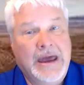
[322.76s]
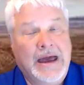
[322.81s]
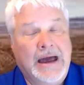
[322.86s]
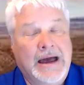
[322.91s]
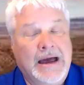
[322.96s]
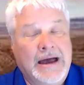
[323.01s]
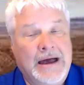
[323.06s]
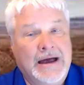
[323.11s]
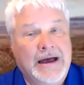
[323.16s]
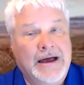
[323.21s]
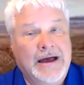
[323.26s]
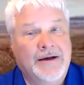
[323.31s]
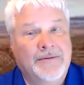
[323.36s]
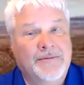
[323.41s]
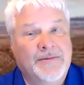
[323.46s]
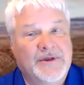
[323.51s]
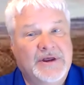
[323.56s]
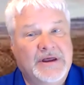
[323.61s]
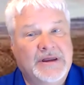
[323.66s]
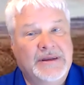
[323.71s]

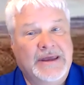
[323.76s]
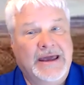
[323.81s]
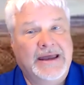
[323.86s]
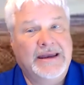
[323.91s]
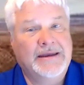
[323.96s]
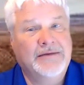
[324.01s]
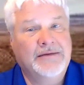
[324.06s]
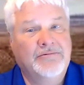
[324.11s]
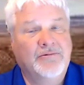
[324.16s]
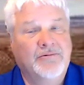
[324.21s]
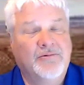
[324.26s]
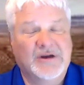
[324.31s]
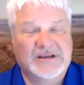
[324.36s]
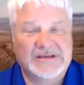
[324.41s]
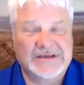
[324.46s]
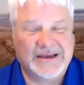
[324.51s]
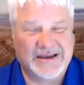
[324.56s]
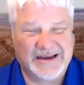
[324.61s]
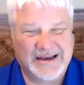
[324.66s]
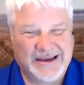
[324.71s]
um, in that he
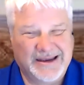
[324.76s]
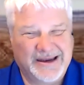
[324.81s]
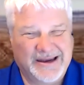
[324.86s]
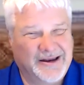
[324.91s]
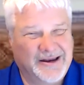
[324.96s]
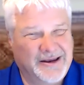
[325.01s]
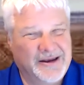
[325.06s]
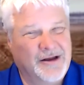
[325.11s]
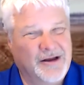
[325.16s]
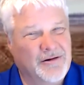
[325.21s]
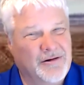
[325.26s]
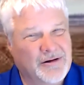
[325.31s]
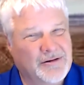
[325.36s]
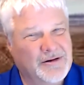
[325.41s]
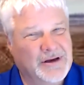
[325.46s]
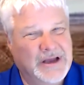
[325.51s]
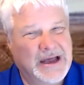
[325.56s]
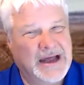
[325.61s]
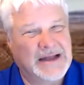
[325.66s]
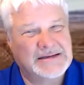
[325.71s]
wasn't, you know, you know,
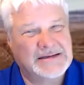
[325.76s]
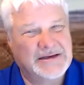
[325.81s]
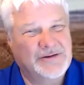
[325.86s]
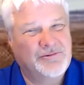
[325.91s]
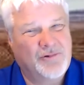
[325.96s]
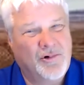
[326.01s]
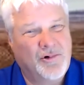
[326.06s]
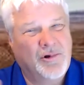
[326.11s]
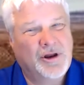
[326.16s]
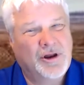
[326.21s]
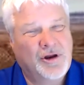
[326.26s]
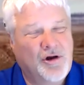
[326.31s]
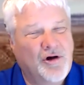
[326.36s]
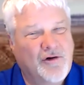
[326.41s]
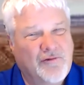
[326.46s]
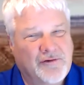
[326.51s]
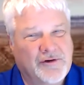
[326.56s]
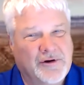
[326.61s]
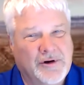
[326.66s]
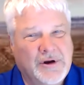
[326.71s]
constantly rolling
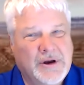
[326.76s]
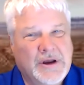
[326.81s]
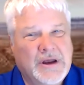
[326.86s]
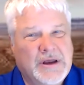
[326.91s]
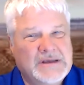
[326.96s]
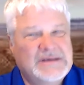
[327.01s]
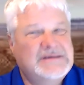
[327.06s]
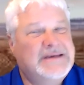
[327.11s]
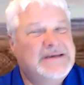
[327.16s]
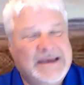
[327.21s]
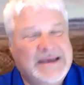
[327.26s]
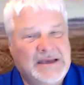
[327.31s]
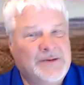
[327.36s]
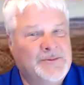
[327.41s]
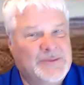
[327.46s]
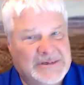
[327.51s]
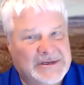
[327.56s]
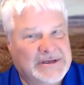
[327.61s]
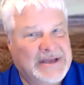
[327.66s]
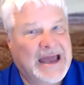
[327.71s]
over
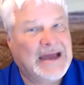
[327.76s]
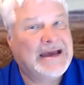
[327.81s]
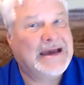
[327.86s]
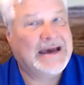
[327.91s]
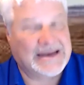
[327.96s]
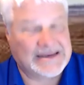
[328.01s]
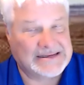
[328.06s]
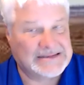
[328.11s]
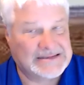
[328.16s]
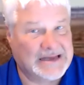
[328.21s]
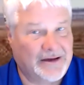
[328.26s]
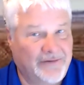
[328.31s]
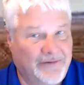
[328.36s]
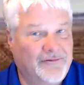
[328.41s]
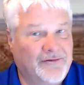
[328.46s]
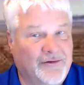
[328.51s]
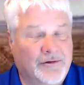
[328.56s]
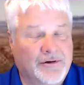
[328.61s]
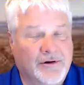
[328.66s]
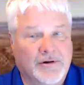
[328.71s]
seams and that kind of stuff.
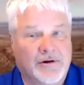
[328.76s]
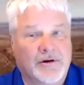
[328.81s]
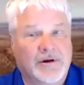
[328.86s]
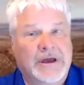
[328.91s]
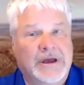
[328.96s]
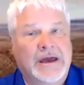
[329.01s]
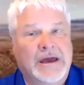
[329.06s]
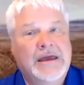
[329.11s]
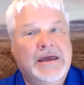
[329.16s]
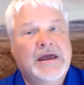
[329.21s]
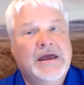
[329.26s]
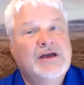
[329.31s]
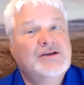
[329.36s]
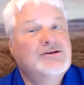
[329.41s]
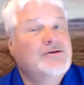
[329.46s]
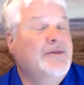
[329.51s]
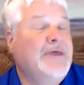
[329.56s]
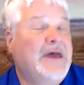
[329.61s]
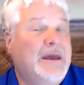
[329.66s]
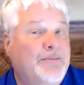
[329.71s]
Okay,
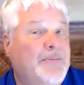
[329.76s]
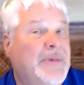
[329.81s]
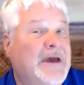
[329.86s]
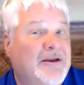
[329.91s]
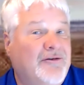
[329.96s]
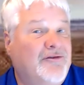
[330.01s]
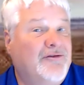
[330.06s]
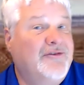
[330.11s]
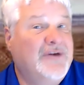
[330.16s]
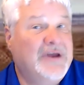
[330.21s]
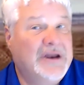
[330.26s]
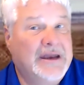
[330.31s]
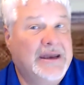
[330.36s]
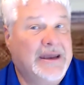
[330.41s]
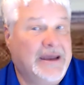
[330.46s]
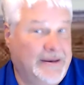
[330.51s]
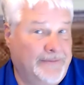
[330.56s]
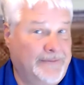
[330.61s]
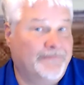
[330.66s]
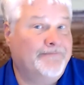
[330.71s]
so that benefited
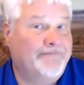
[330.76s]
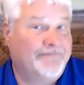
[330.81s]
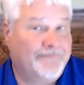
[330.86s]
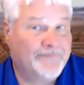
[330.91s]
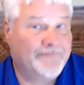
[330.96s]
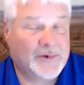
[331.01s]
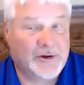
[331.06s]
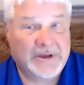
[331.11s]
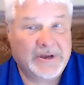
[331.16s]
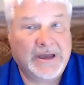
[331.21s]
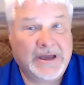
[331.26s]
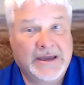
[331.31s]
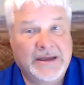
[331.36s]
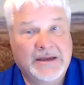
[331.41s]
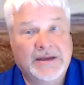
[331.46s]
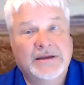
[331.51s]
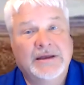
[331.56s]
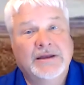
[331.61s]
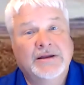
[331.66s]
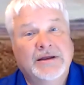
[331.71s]
him. Okay,
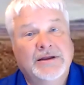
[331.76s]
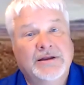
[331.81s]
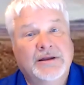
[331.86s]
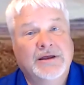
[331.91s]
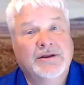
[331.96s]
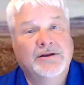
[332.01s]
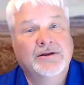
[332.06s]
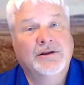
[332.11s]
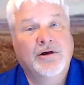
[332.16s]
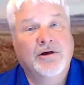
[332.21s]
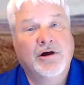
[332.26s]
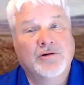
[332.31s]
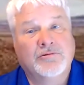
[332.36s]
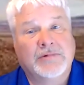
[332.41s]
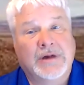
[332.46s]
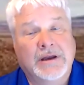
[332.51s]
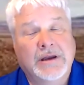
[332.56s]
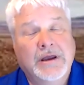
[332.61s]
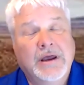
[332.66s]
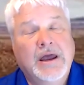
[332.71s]
in in in, in the long
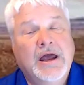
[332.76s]
run,